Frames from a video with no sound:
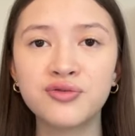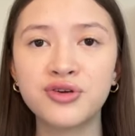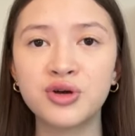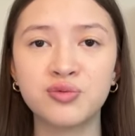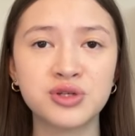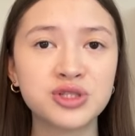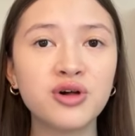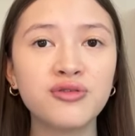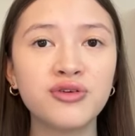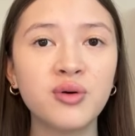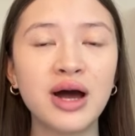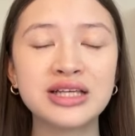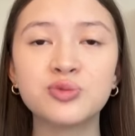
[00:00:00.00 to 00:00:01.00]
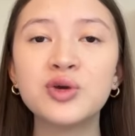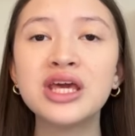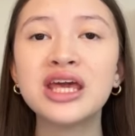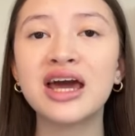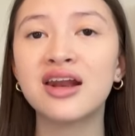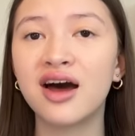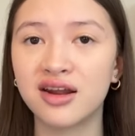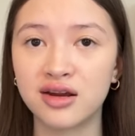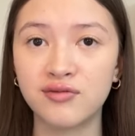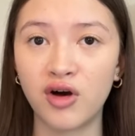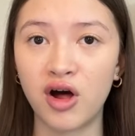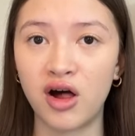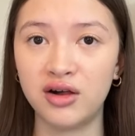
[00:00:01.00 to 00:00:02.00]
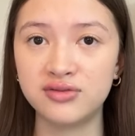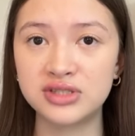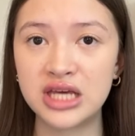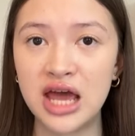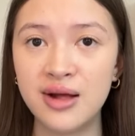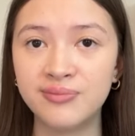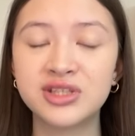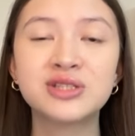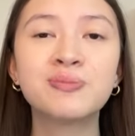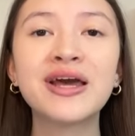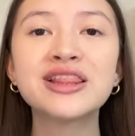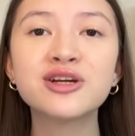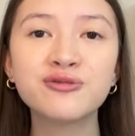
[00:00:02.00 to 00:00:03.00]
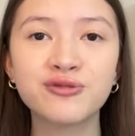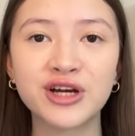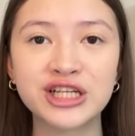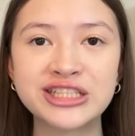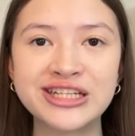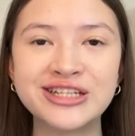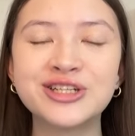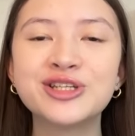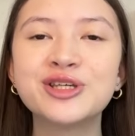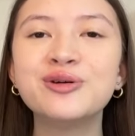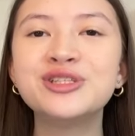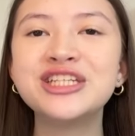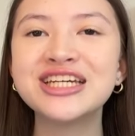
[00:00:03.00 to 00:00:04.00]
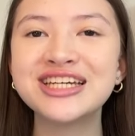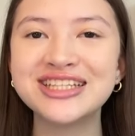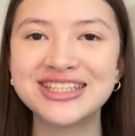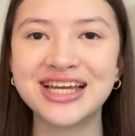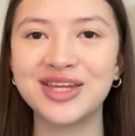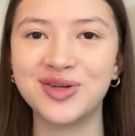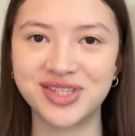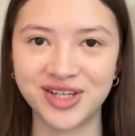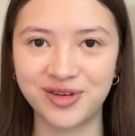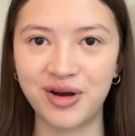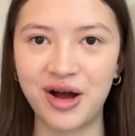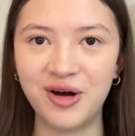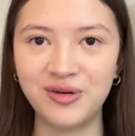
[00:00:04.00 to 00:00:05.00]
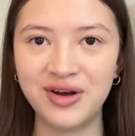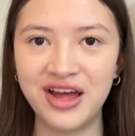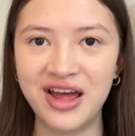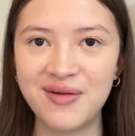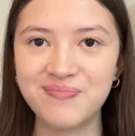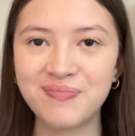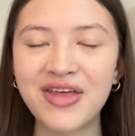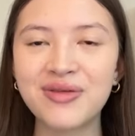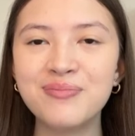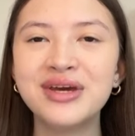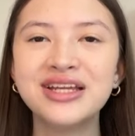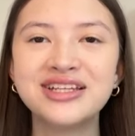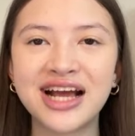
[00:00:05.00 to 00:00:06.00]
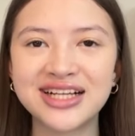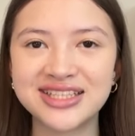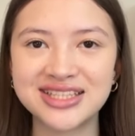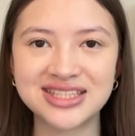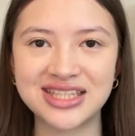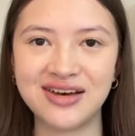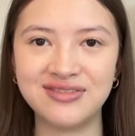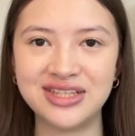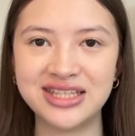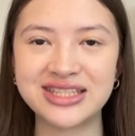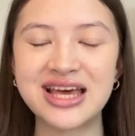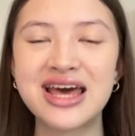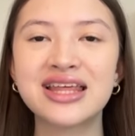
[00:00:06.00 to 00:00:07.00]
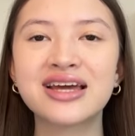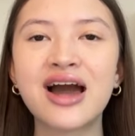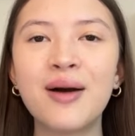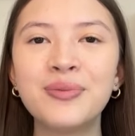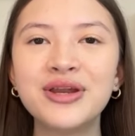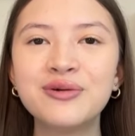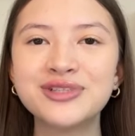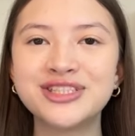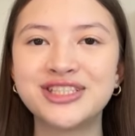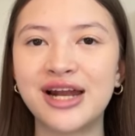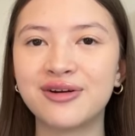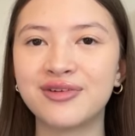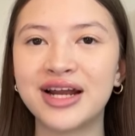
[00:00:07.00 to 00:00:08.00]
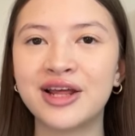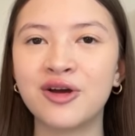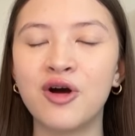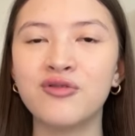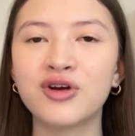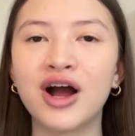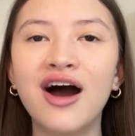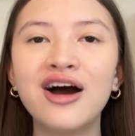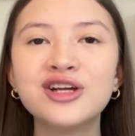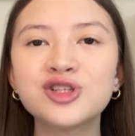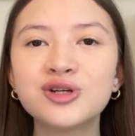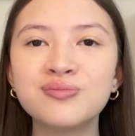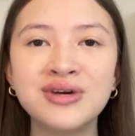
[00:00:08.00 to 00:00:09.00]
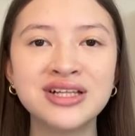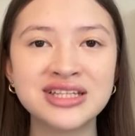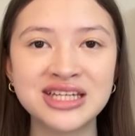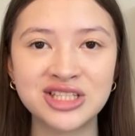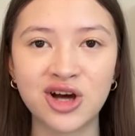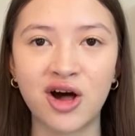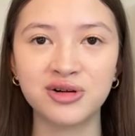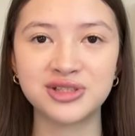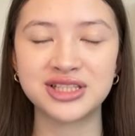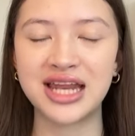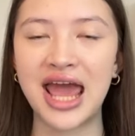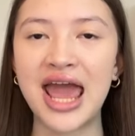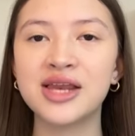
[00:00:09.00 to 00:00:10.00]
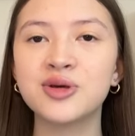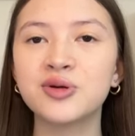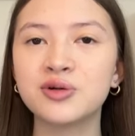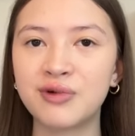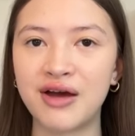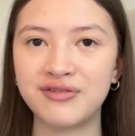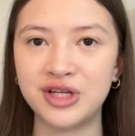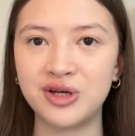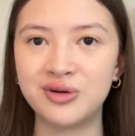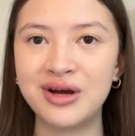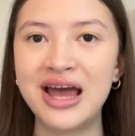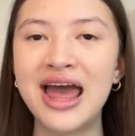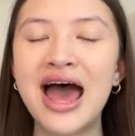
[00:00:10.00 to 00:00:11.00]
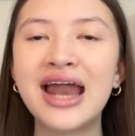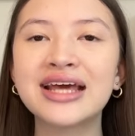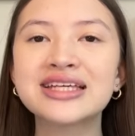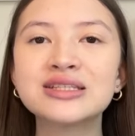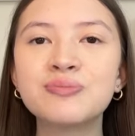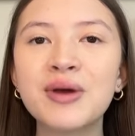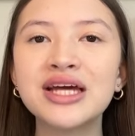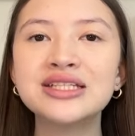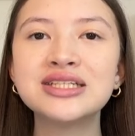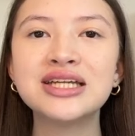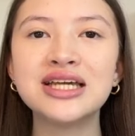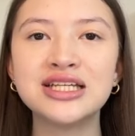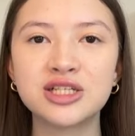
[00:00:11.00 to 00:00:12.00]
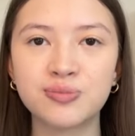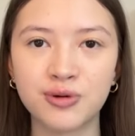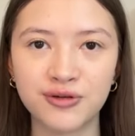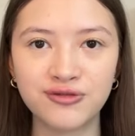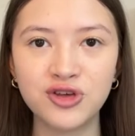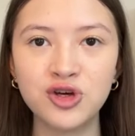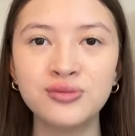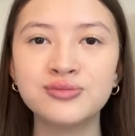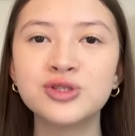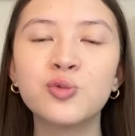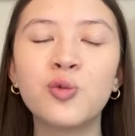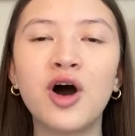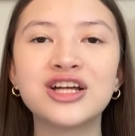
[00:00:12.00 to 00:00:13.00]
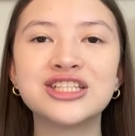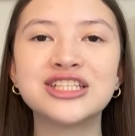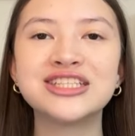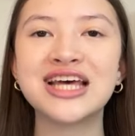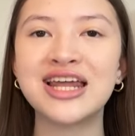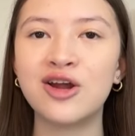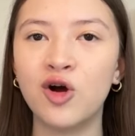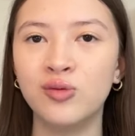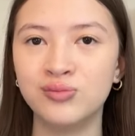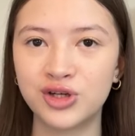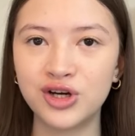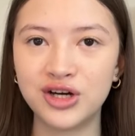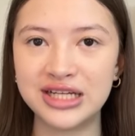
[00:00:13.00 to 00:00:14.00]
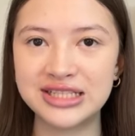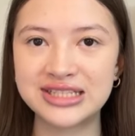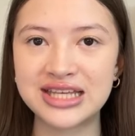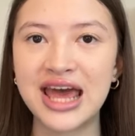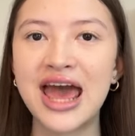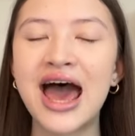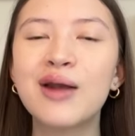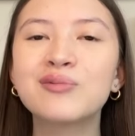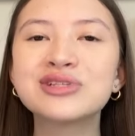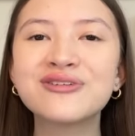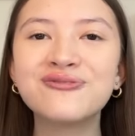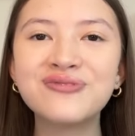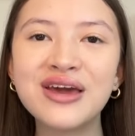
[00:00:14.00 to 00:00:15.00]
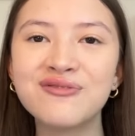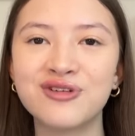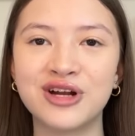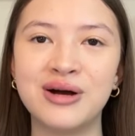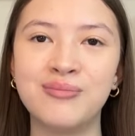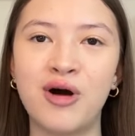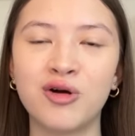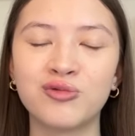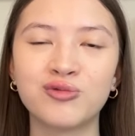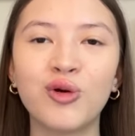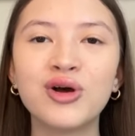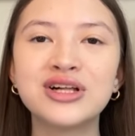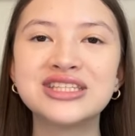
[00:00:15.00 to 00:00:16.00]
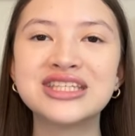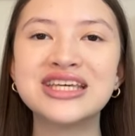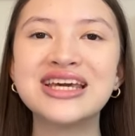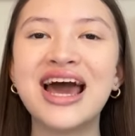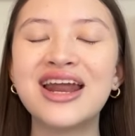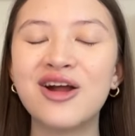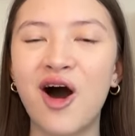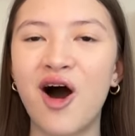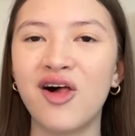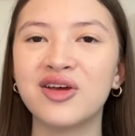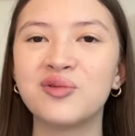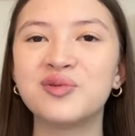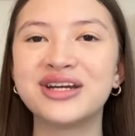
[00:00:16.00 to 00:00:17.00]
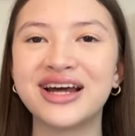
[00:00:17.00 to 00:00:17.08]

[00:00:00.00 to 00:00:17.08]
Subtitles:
viewed Rodolfo as weak and uninvolved. Despite their friction, Gucci continued to grow. By the mid-1970s, the company was generating over $100 million in annual revenue and expanded into perfumes, watches, and home goods, and was a favorite among royalty and Hollywood